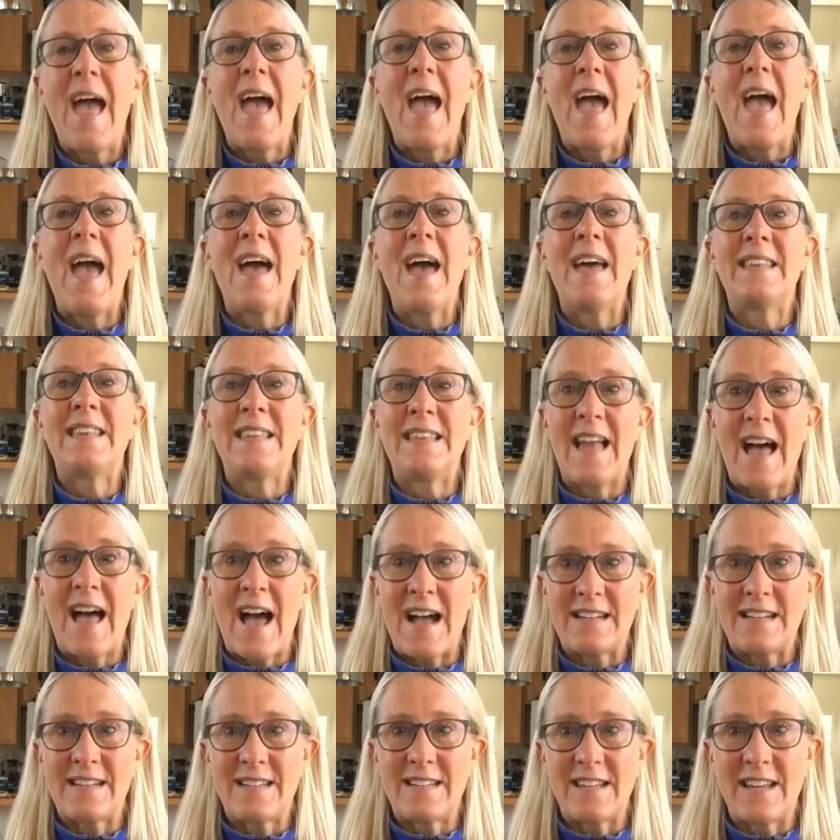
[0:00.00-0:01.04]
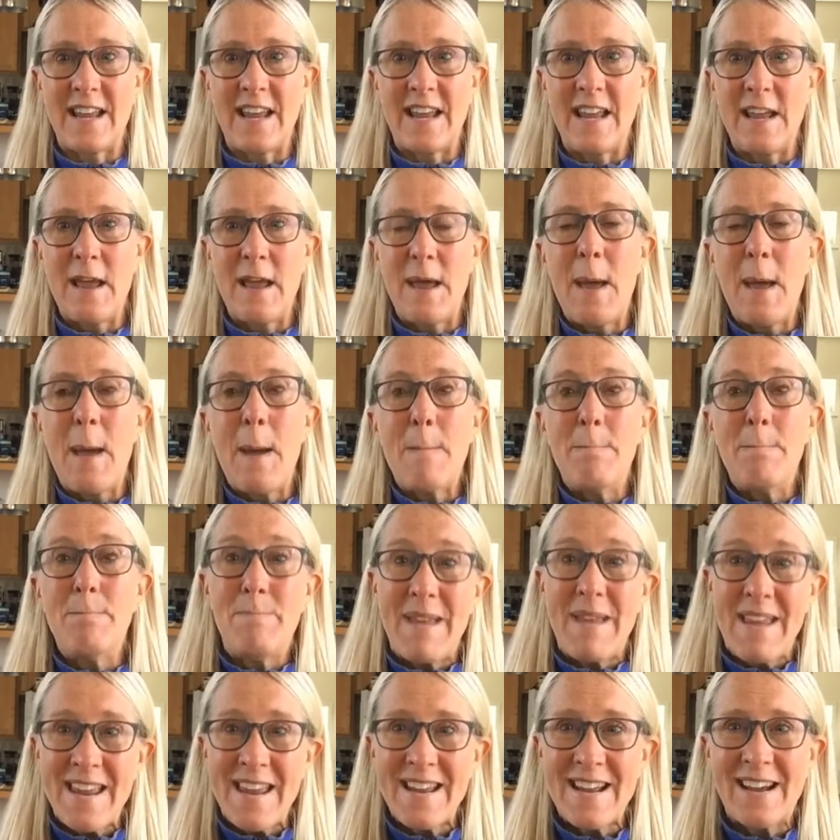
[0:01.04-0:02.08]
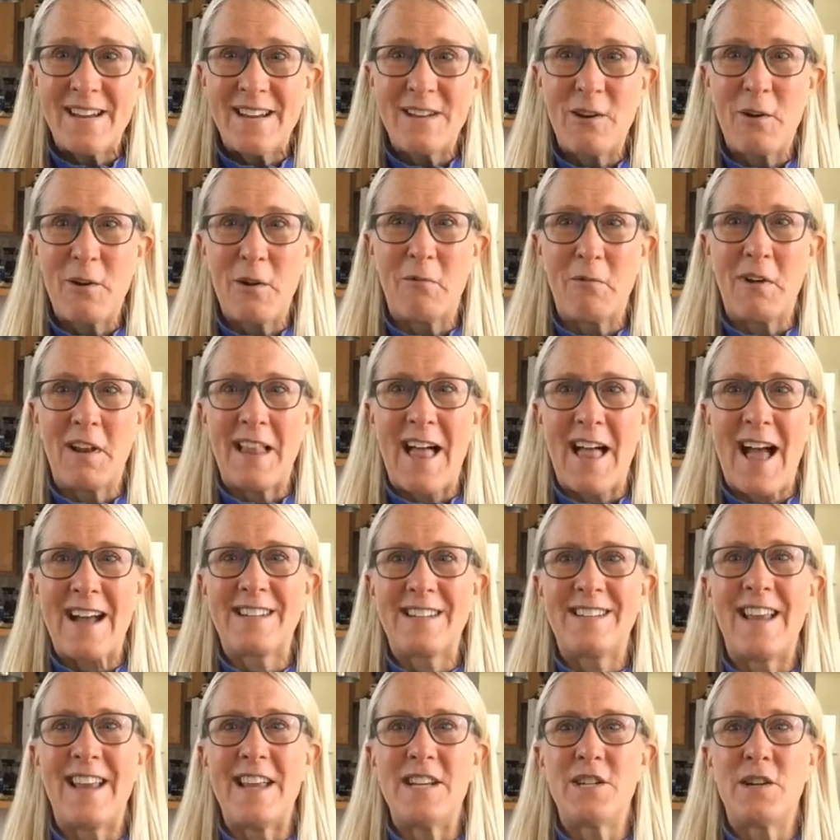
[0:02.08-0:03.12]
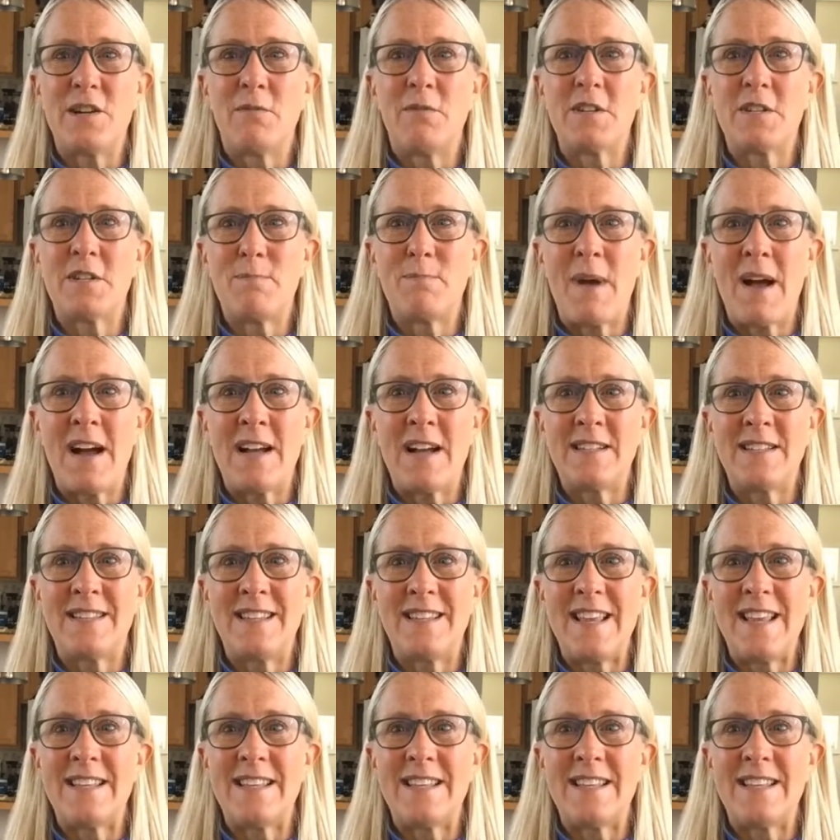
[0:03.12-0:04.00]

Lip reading: And lastly, being under the relaxation response